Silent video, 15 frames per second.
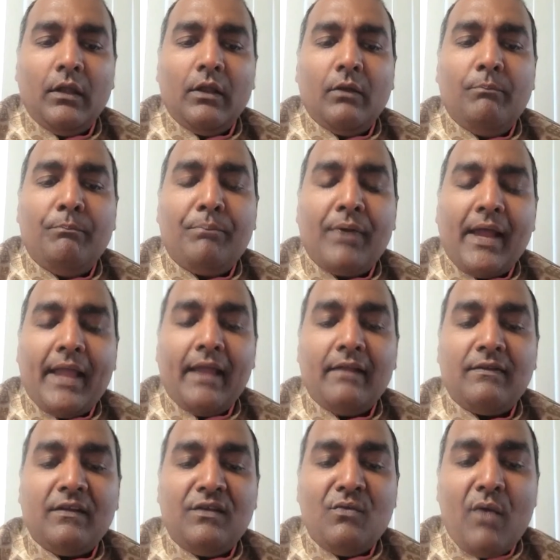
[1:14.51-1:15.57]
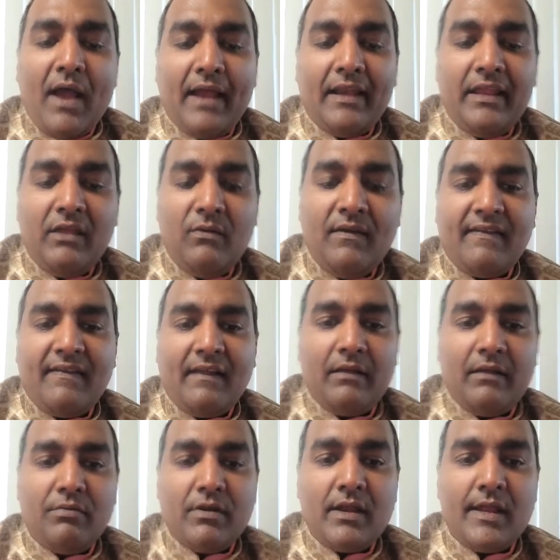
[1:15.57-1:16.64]
prior to Diwali, we
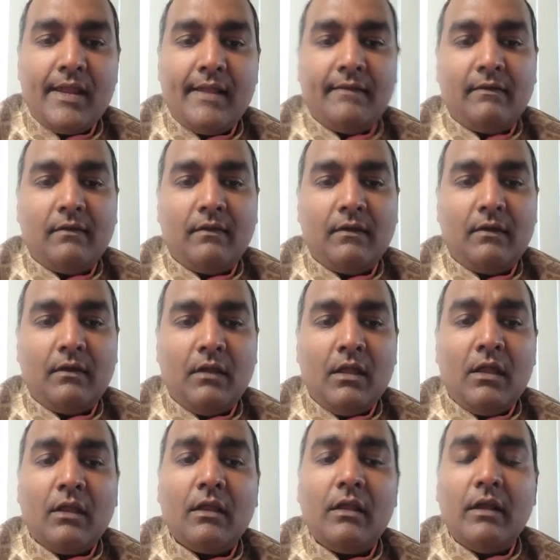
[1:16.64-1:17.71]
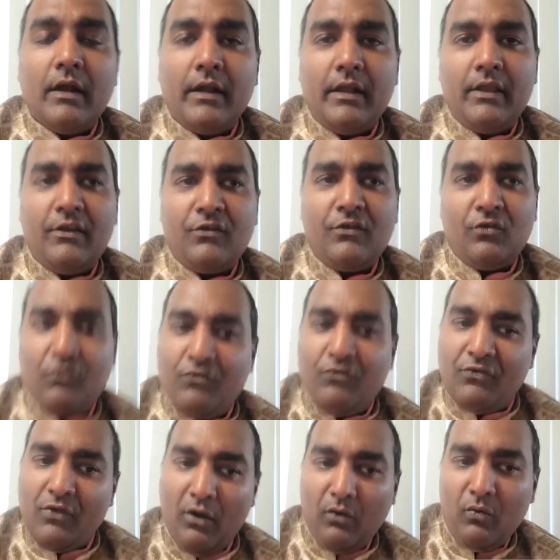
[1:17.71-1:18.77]
celebrate uh, Ganesh
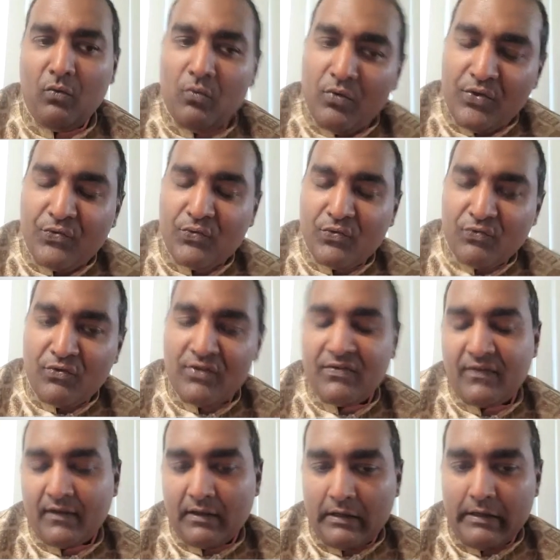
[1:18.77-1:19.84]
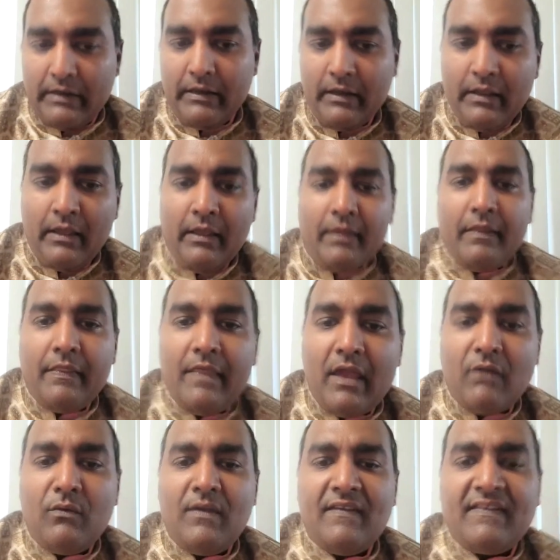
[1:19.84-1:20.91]
Utsau, which was recently. Then
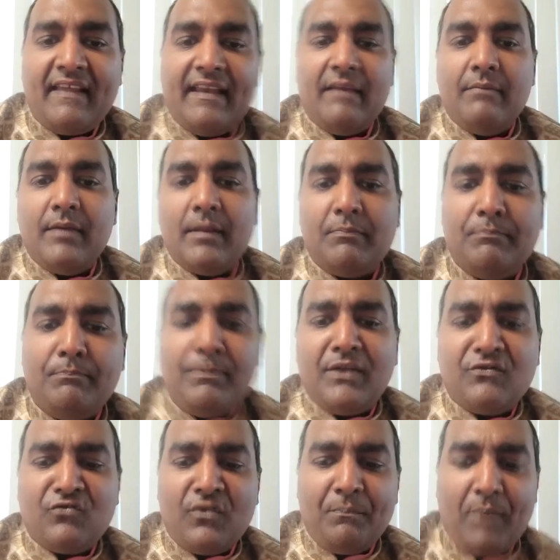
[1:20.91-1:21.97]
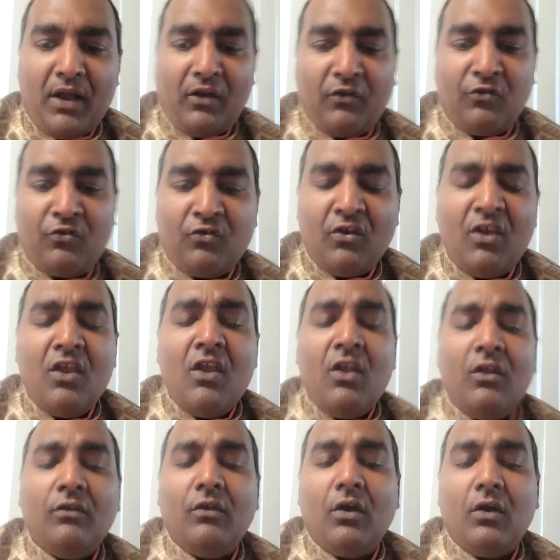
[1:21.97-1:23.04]
we celebrate Pitripaksh.
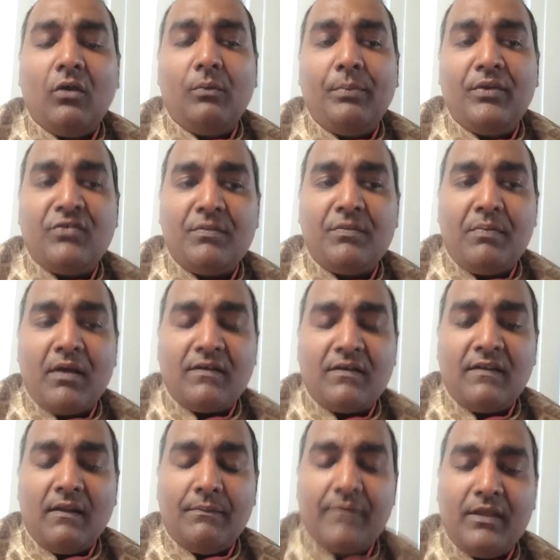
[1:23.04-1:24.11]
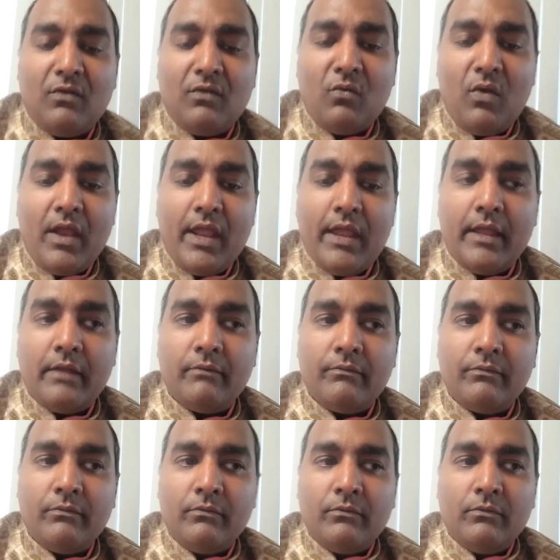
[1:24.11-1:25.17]
Now, Pitripaksh is something where,
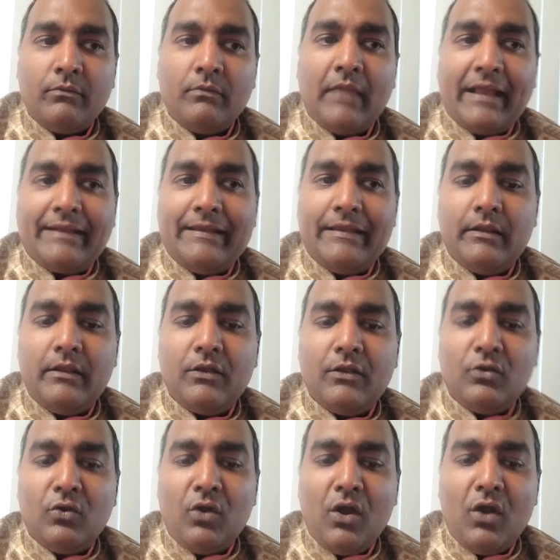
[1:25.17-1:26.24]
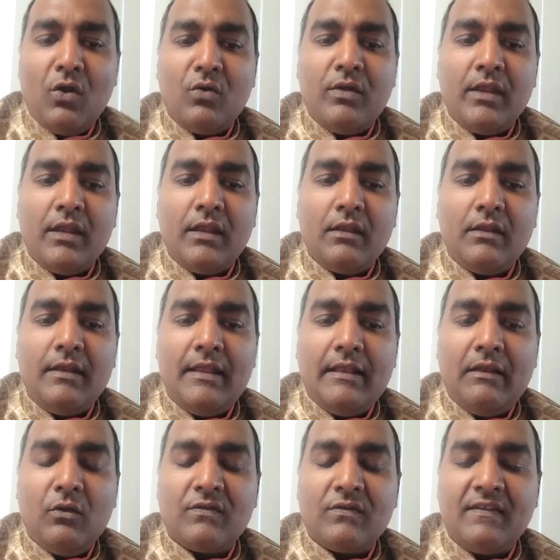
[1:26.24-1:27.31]
like, the you know how the
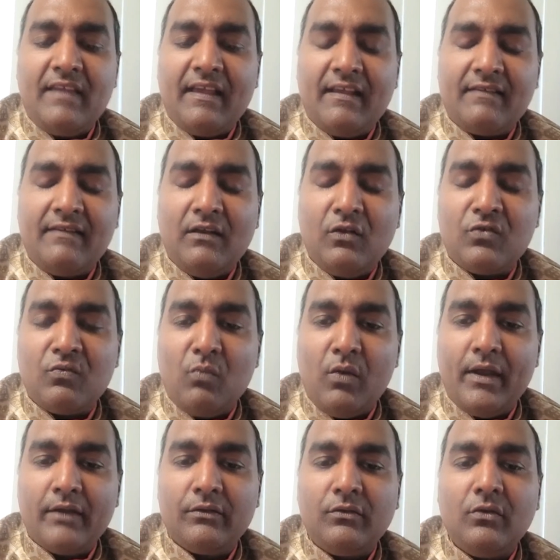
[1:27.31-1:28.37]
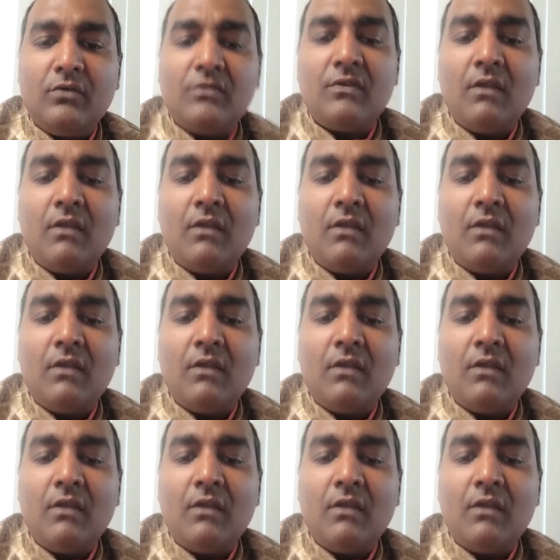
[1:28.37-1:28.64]
los días de los muertos,